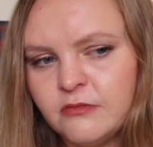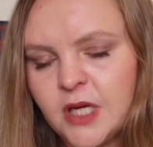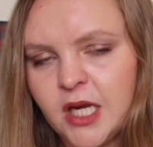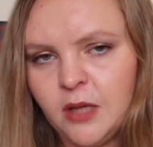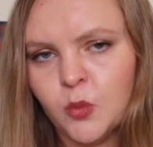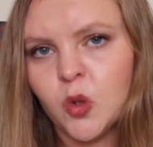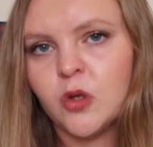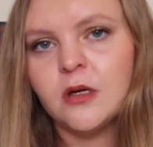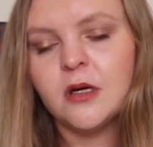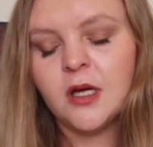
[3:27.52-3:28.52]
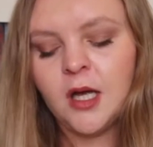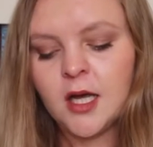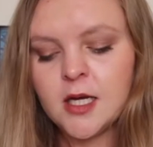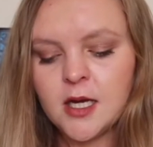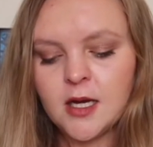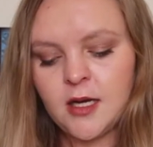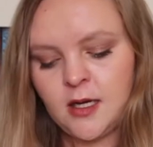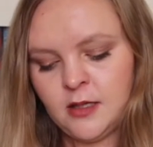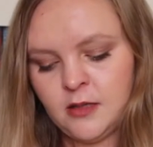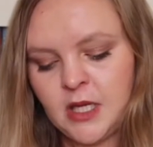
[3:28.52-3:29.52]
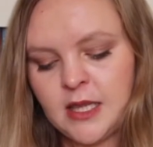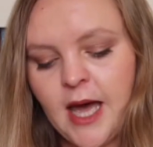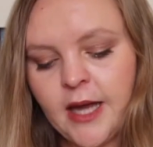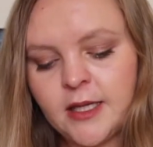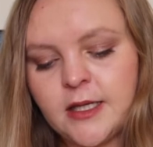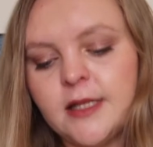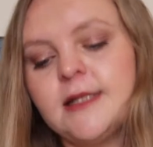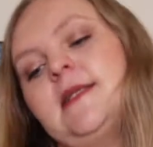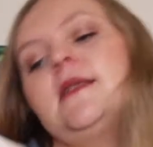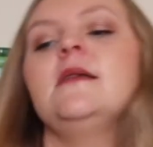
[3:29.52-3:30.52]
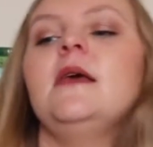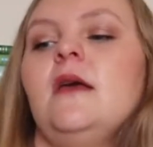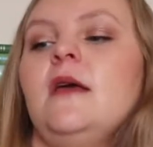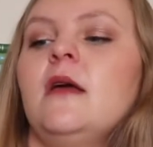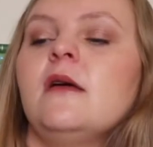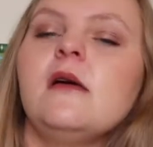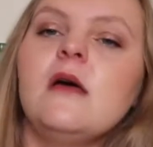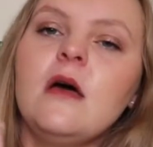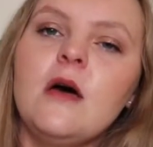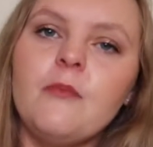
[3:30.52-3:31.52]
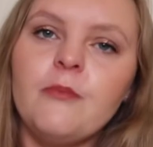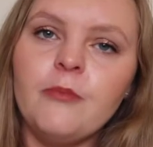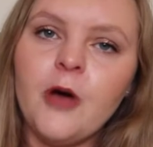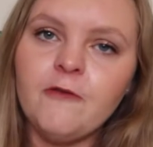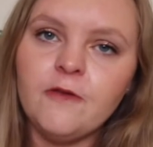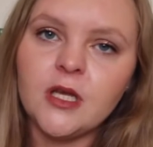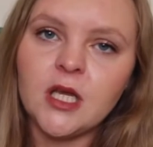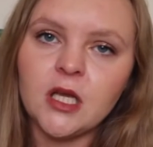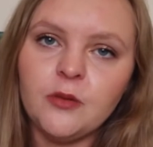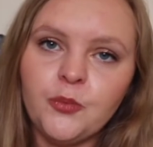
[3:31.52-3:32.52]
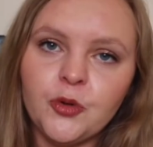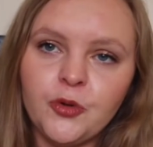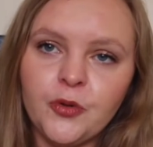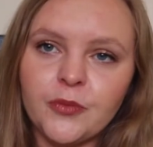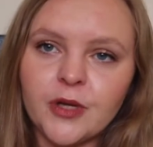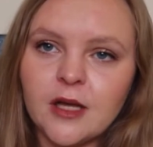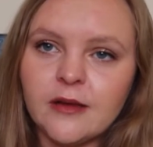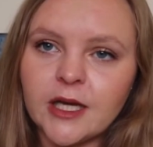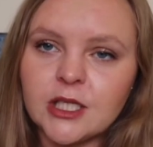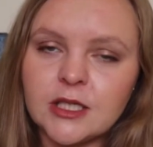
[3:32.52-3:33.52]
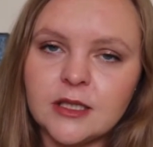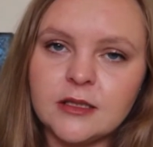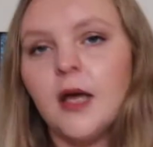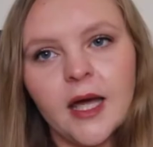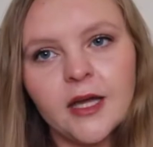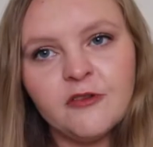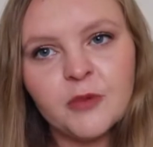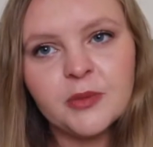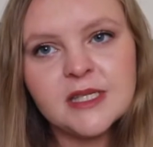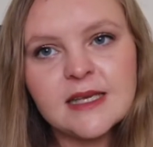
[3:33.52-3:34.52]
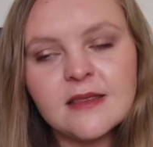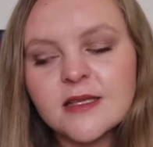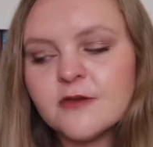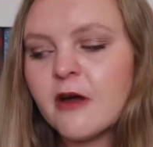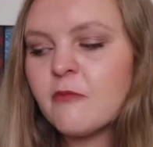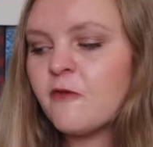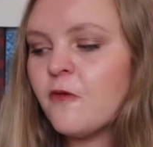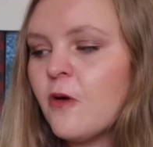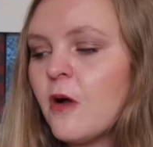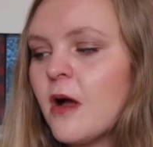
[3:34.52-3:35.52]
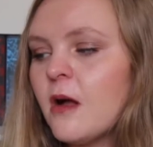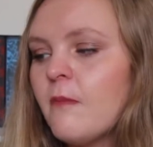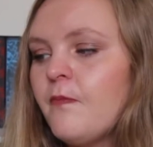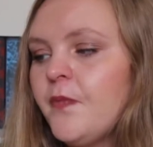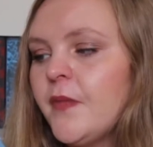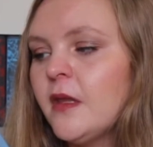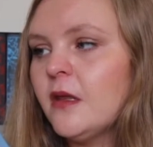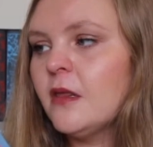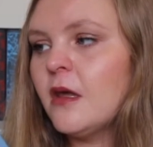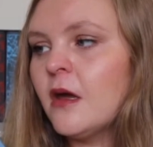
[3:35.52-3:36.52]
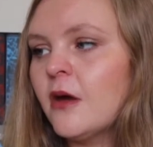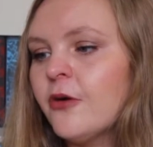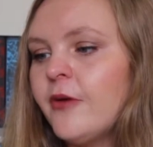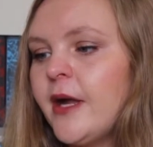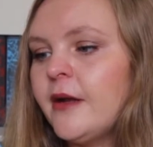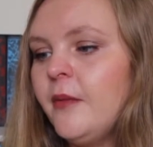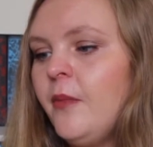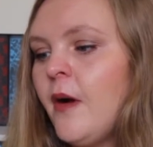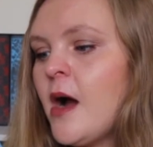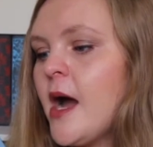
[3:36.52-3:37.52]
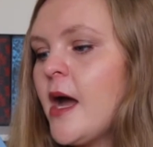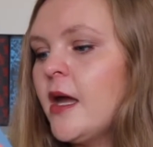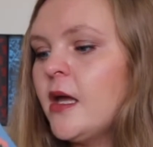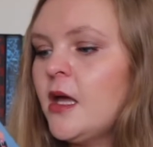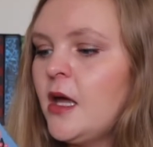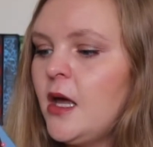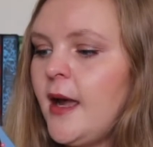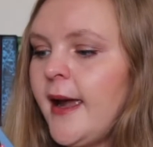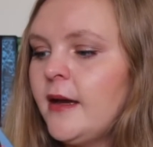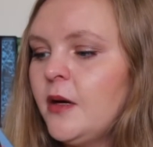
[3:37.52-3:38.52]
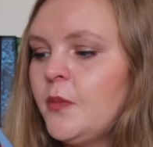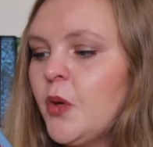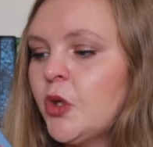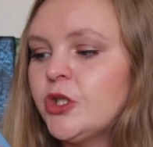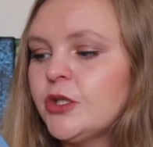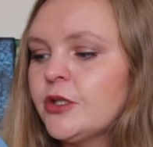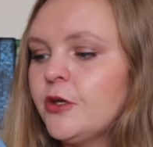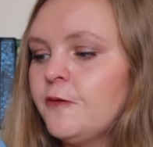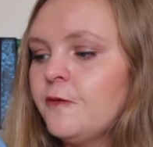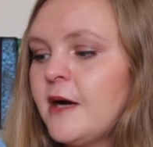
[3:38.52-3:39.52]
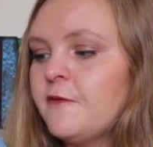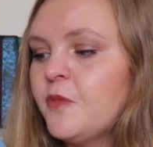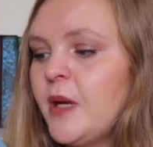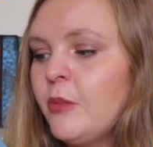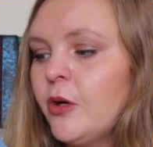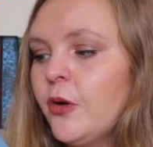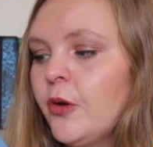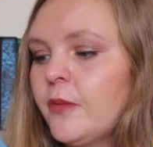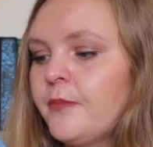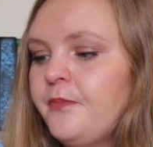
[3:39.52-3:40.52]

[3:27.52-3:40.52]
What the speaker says: any more, and that is the Puffin in Bloom collection. And you've probably seen these around before. They're created by Anna Bond of Rifle Paper Co.